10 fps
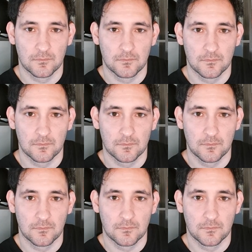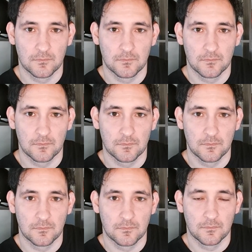
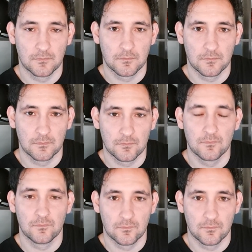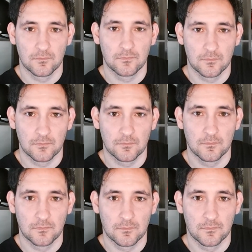
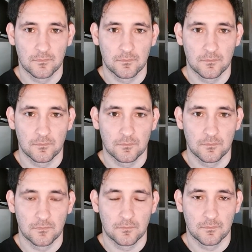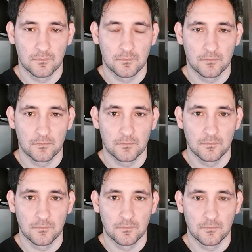
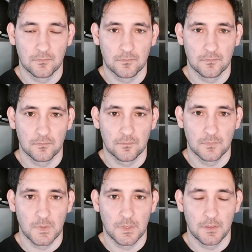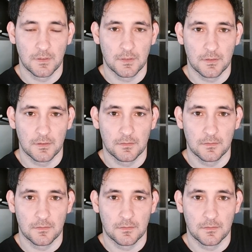No words are spoken by the person on screen.